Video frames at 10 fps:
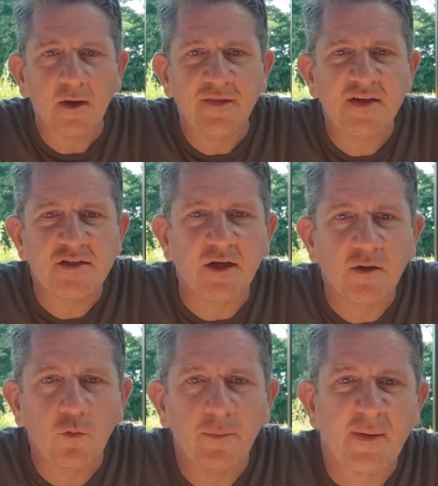This
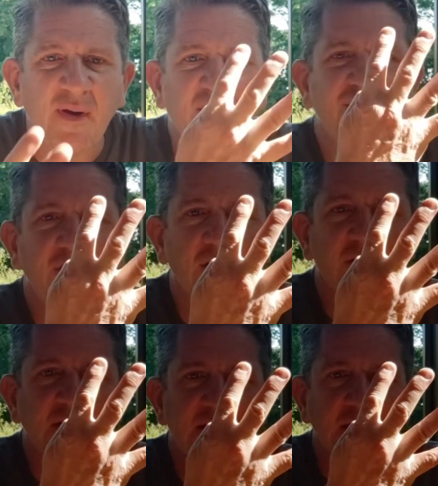year will be my
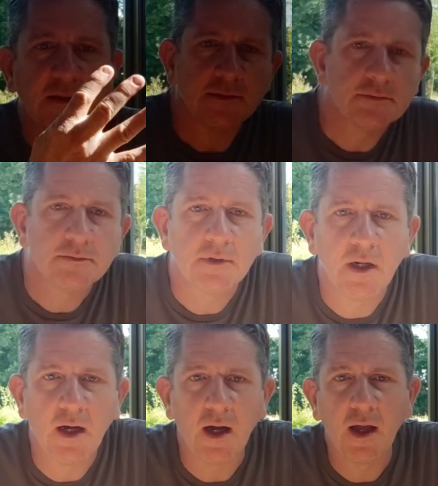third guitar.
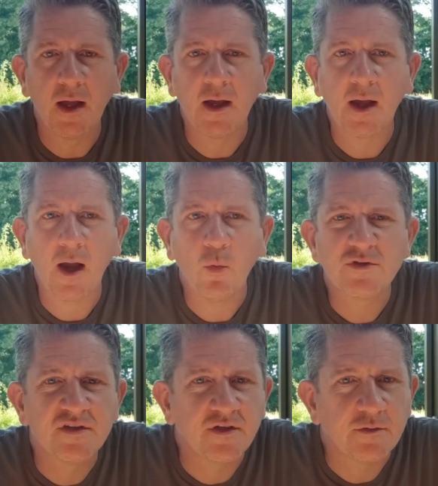I
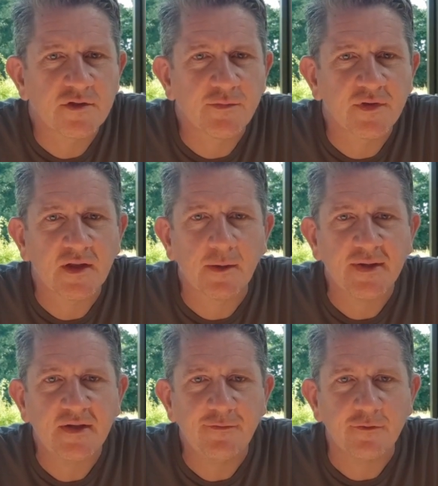wanted to do something a little
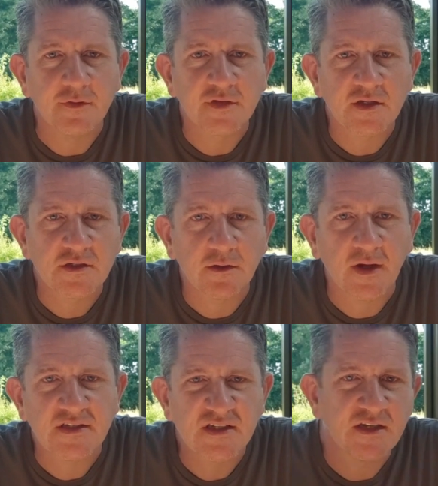bit different, so
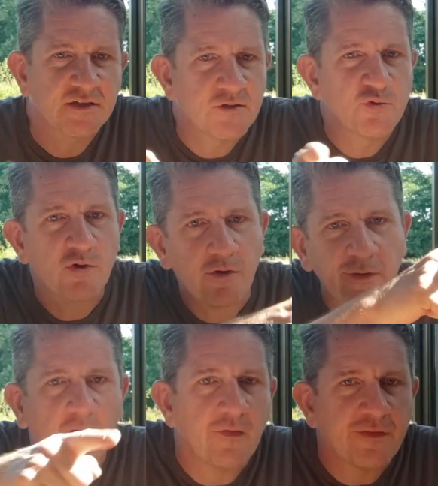I started
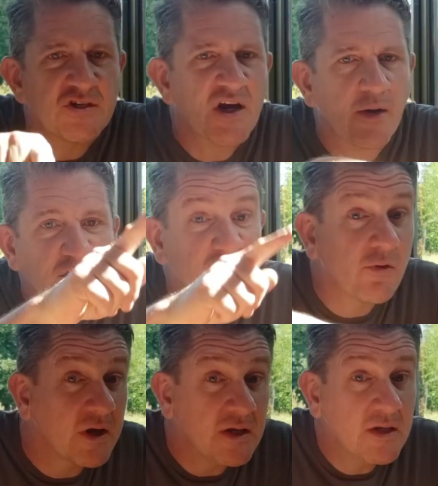drawing on the shower
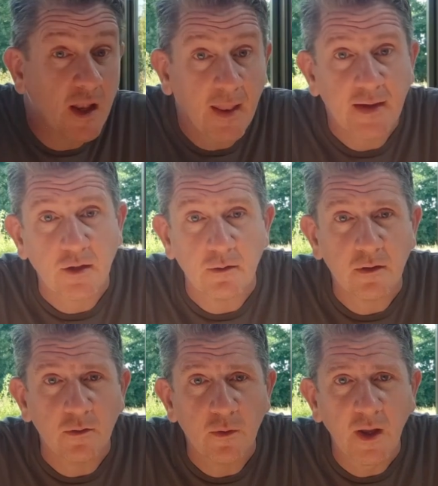screen, like
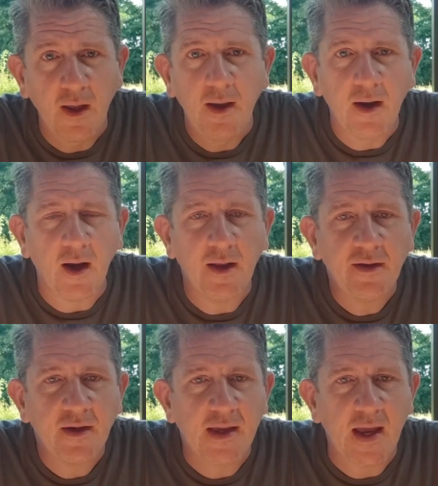you do, and
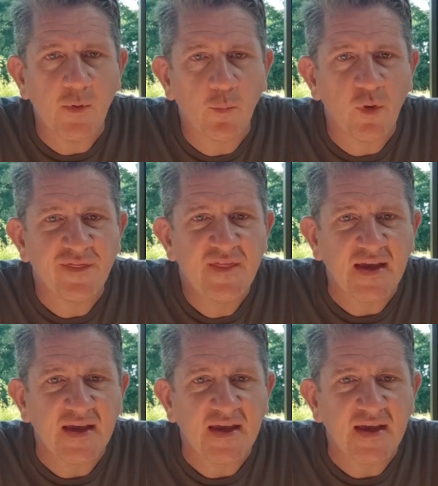I came up with